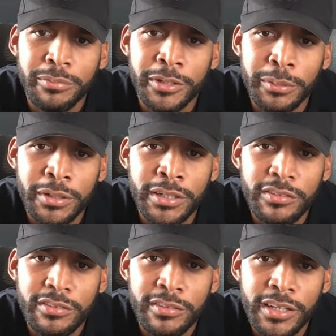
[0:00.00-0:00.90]
pretty
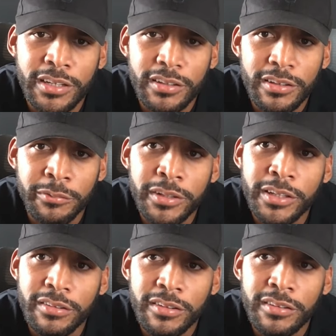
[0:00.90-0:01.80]
much that can
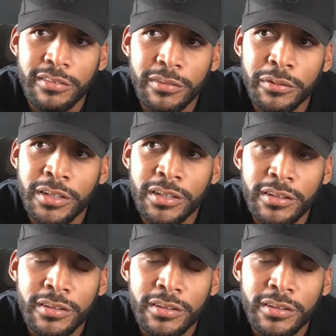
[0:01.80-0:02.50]
relate to this story.